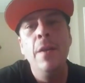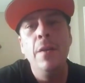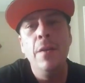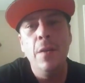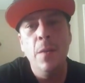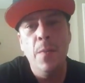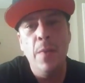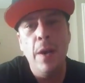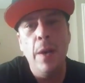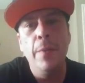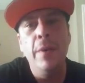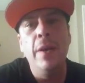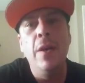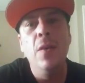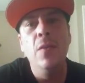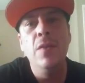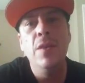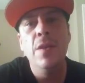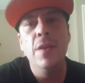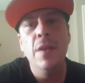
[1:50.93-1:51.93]
you'll probably
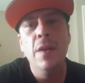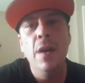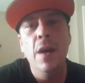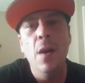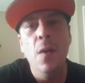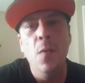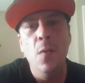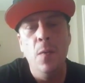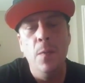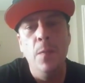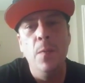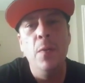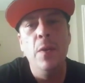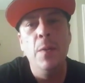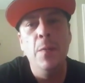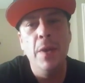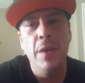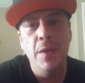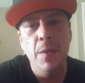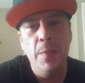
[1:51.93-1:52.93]
go to the low with a
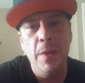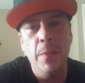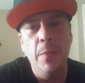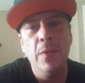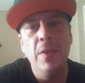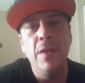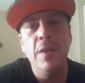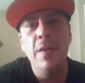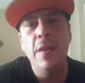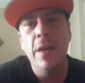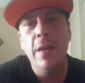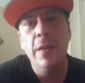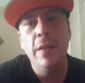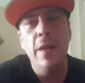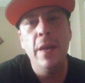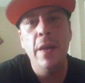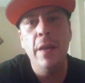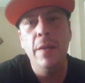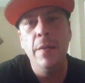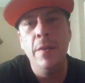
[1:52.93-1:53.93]
bunch of people just like
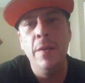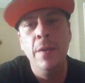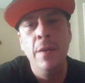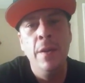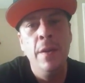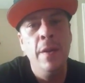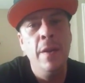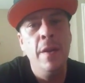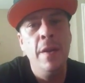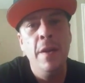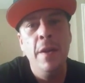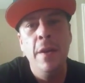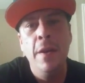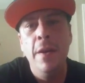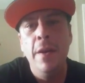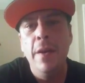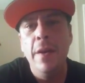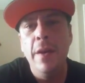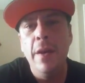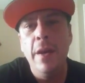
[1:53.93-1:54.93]
that.
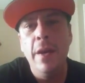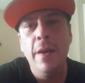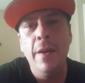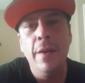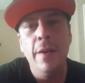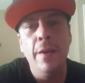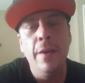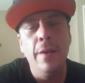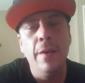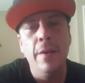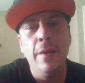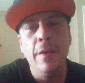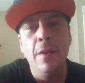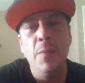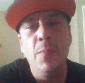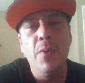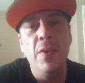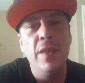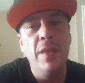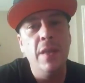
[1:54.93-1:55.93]
And the
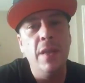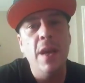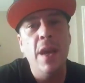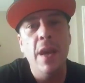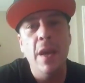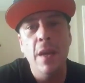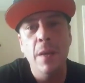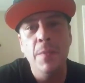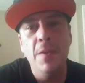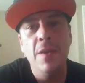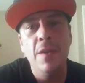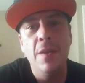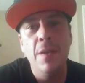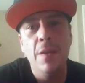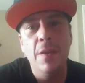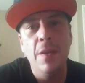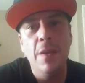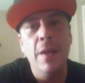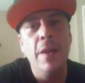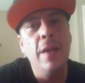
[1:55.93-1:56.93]
prison camps,
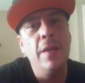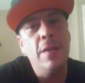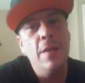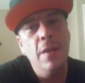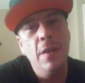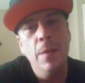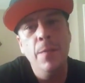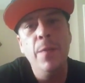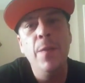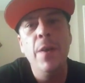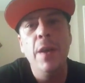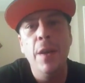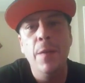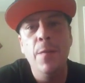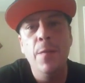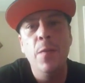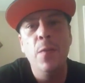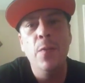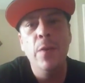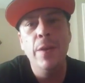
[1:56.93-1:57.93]
now that's club fed
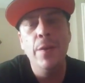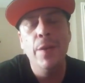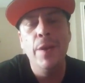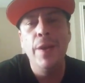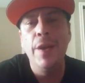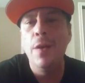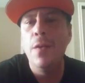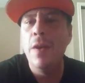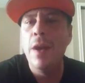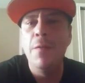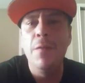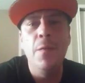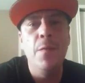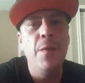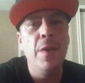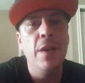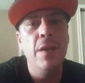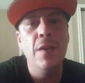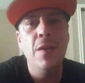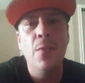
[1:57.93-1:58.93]
for real. They don't have a
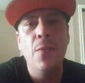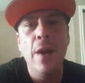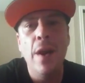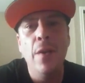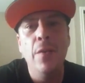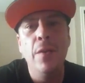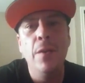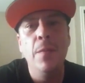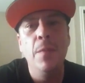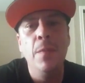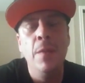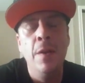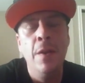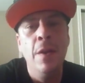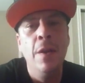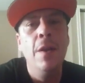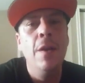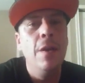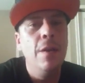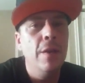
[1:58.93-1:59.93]
fence around them.
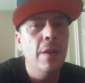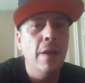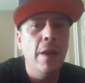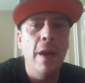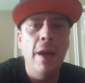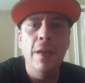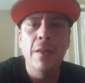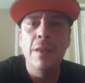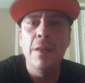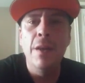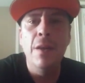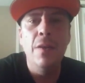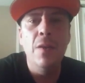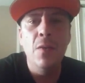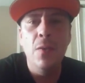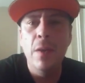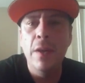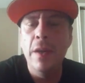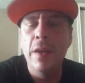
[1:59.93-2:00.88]
The guys in there doing